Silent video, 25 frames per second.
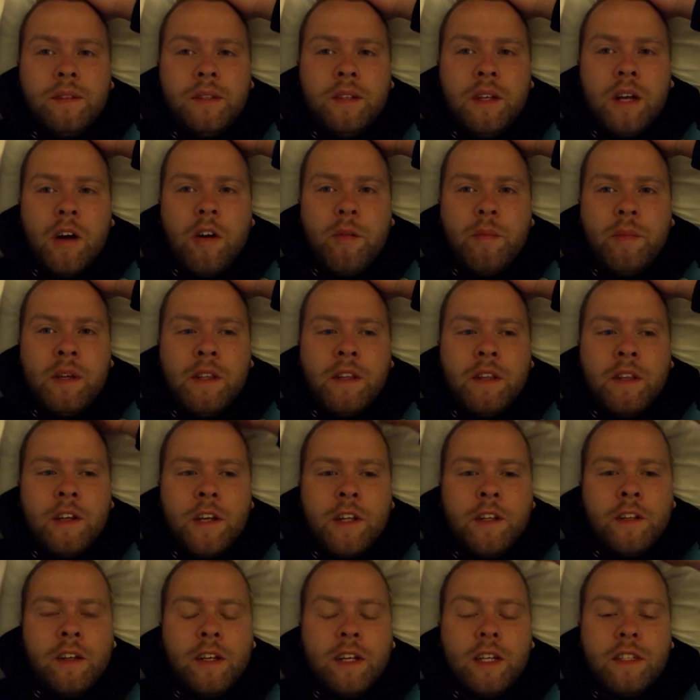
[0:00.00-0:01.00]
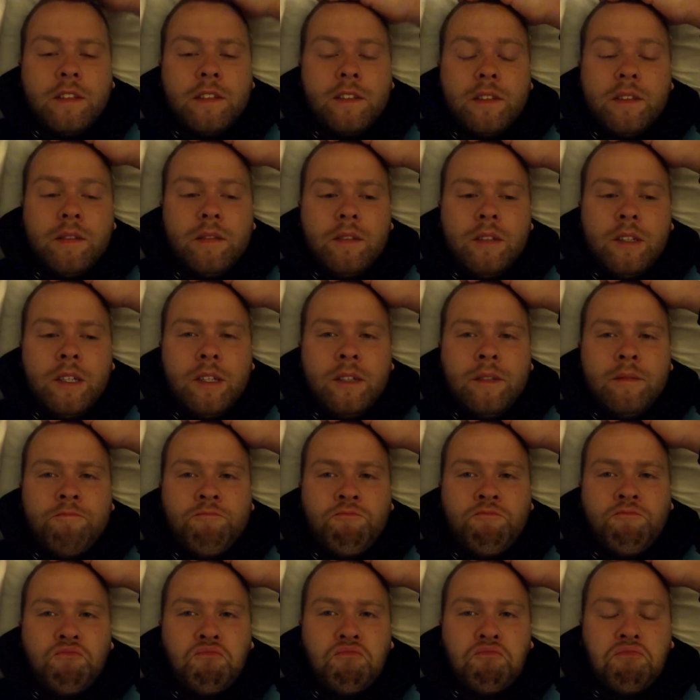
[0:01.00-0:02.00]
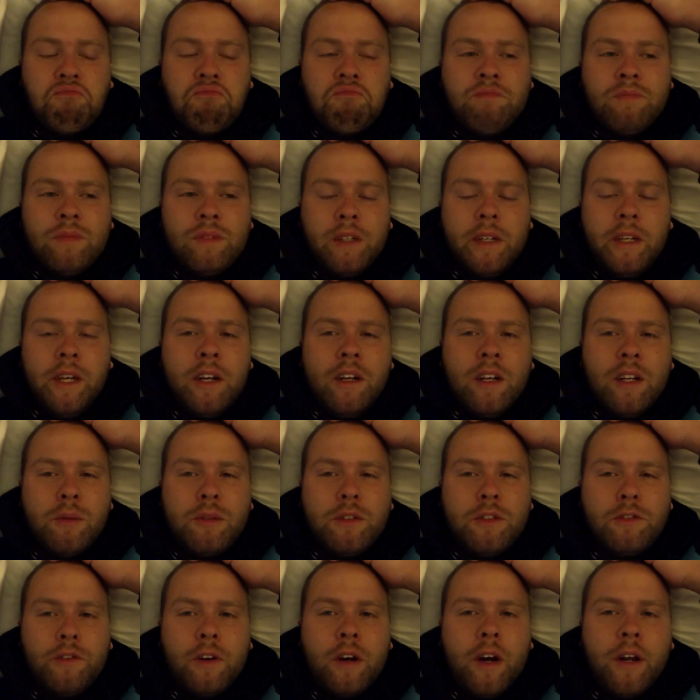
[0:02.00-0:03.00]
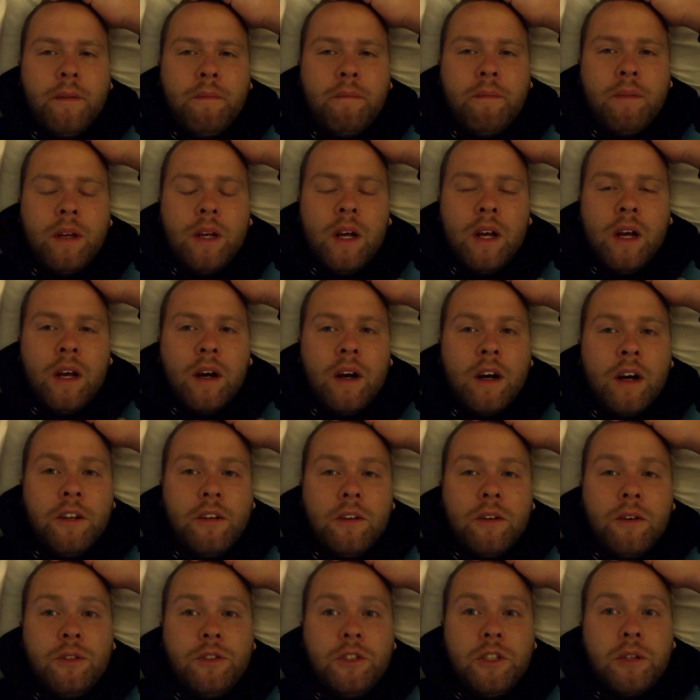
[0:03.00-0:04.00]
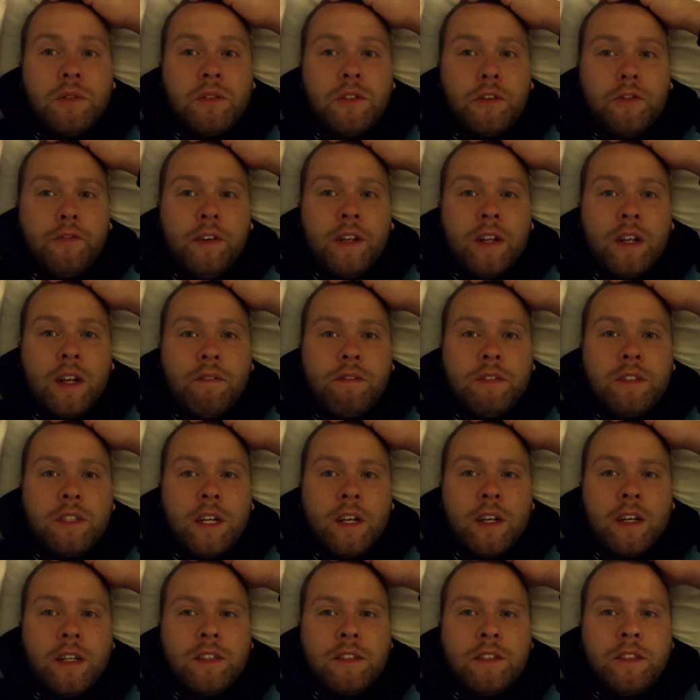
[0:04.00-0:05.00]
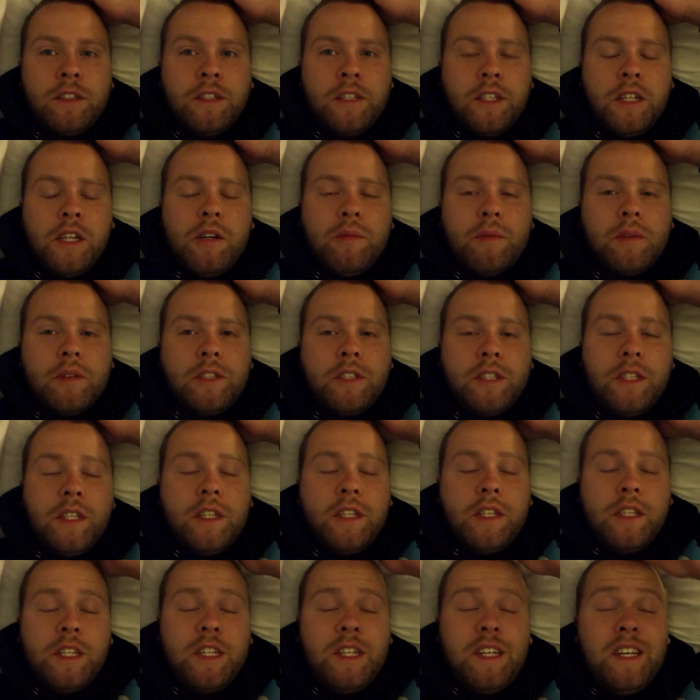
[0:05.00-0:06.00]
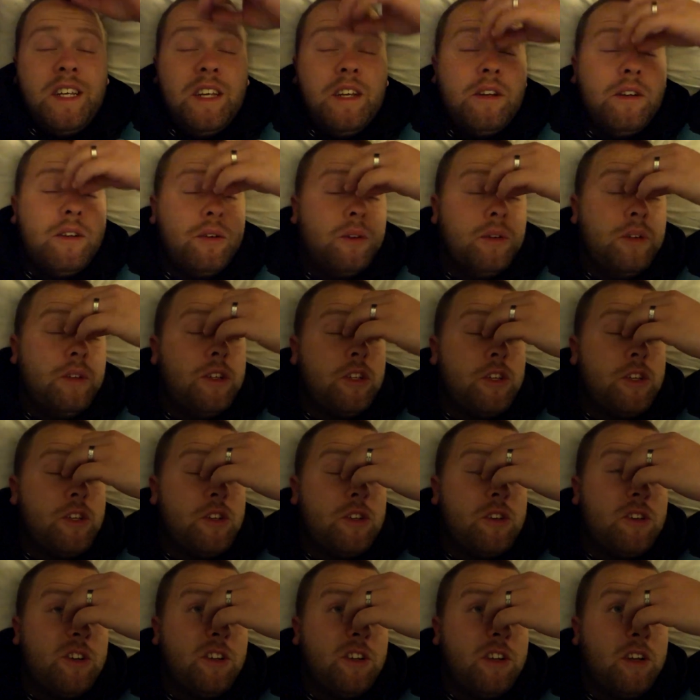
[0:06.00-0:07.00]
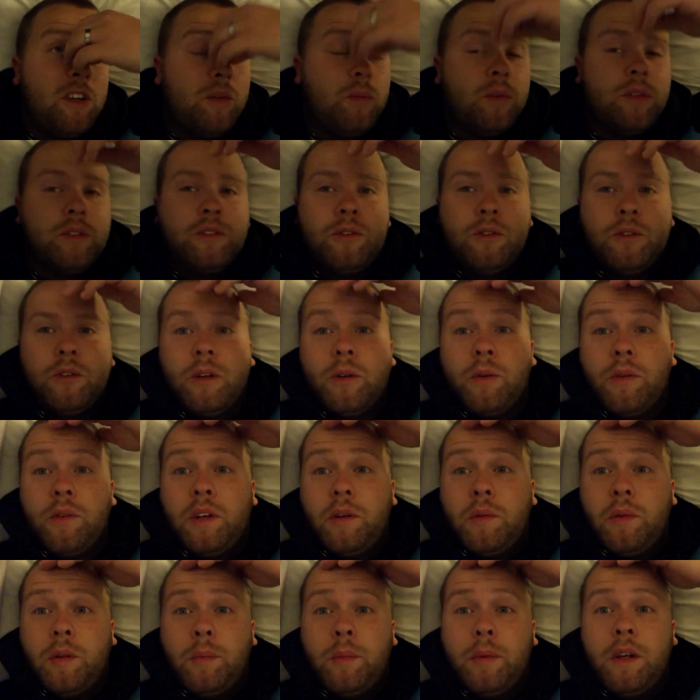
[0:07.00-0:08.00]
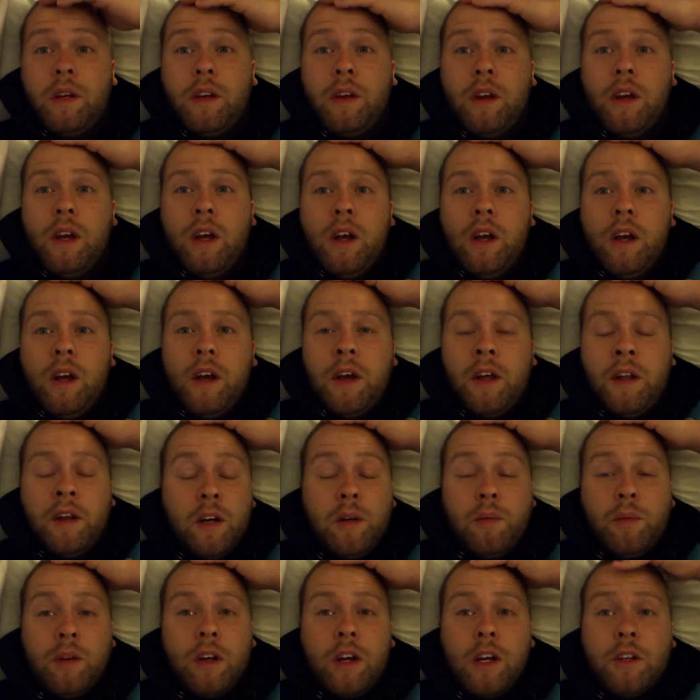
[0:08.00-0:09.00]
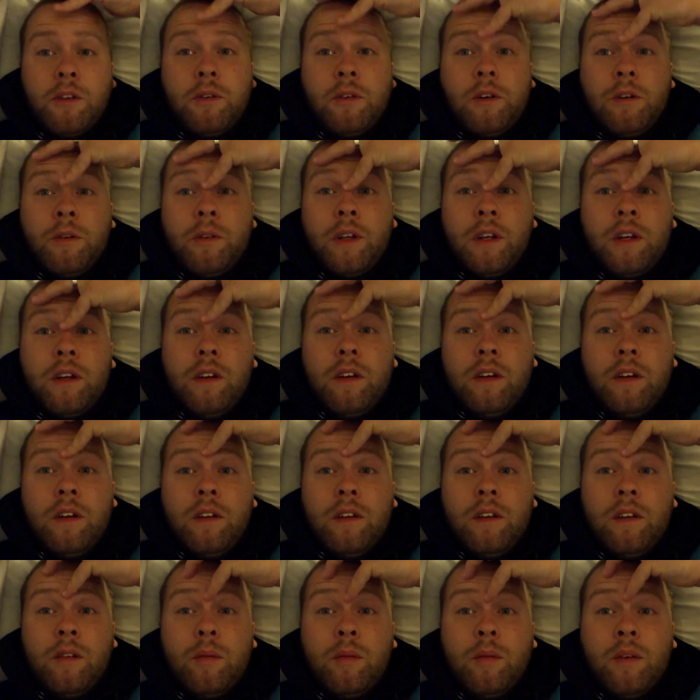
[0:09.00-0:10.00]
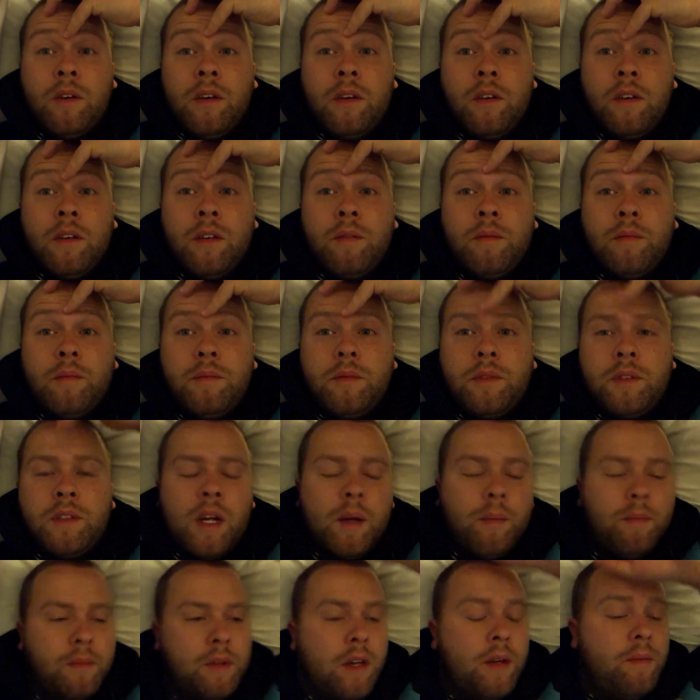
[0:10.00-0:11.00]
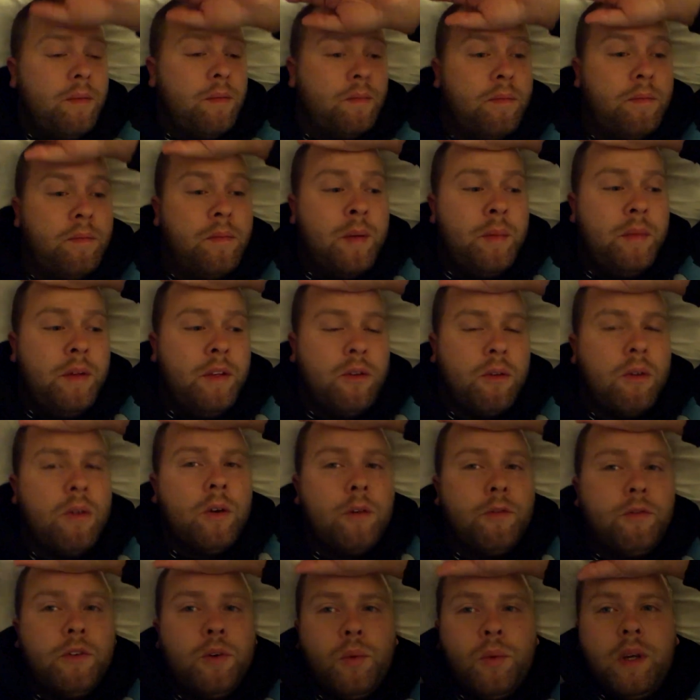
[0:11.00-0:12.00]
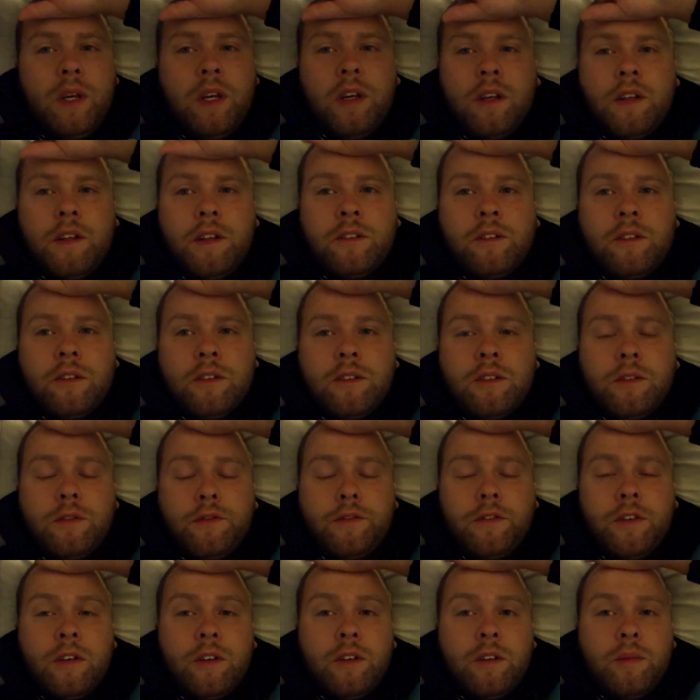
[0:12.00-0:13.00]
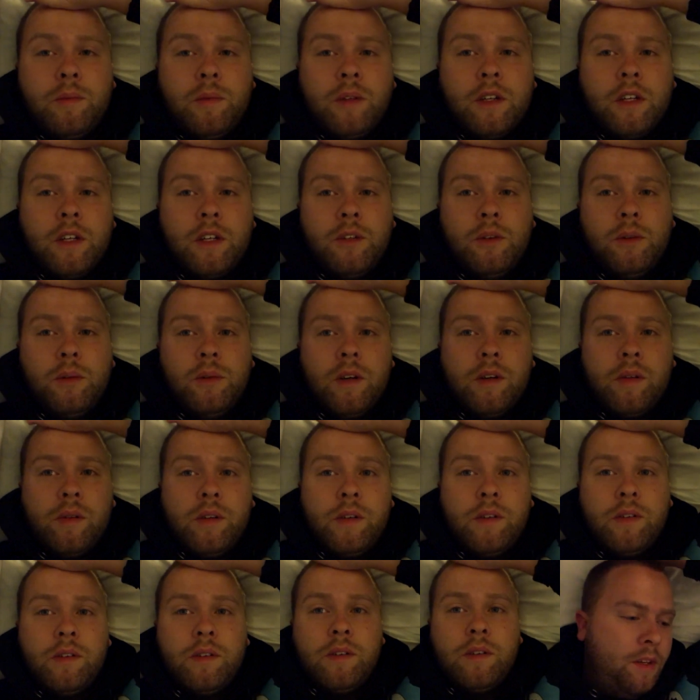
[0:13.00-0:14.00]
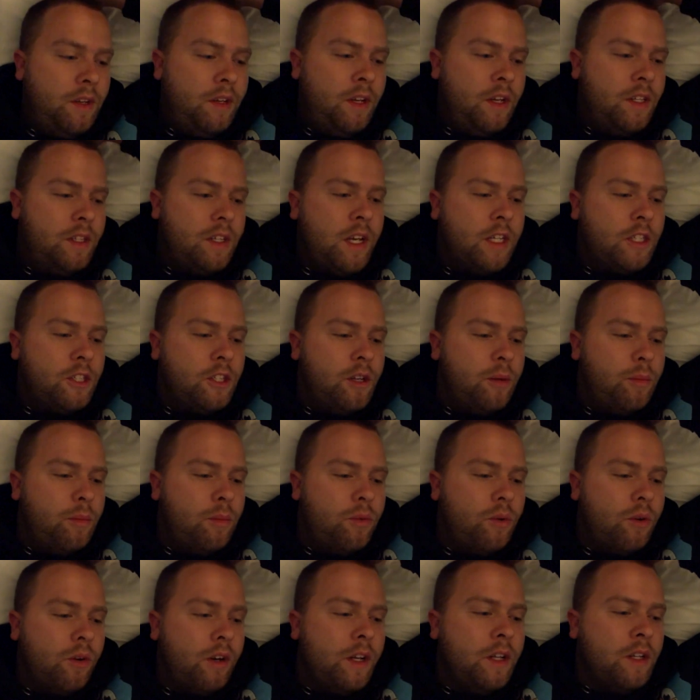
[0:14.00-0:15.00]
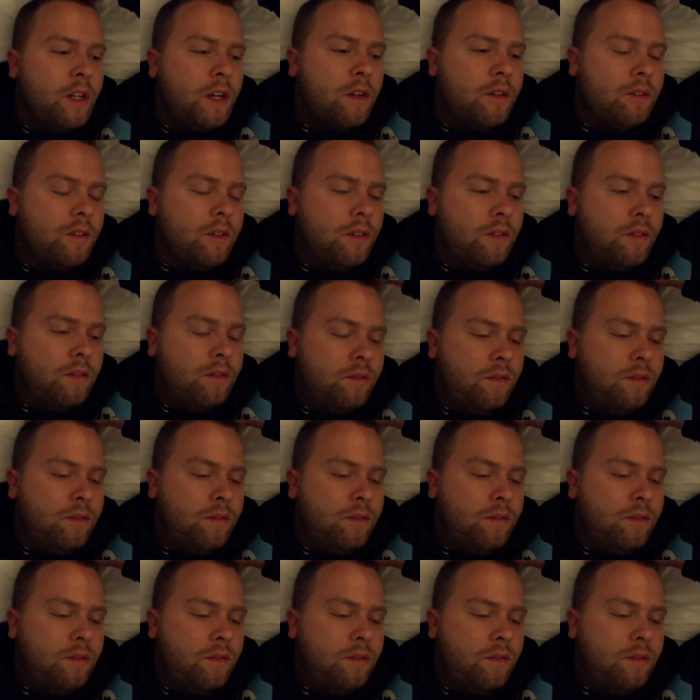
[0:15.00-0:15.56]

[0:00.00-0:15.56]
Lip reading: And now I'm in the Netherlands. England was fine. I know Josephine loves England. She certainly wants to go there with me, and I would like to go there someday. I mean, you can go for a weekend. It's not so far, like 2 hours. It's actually morning now.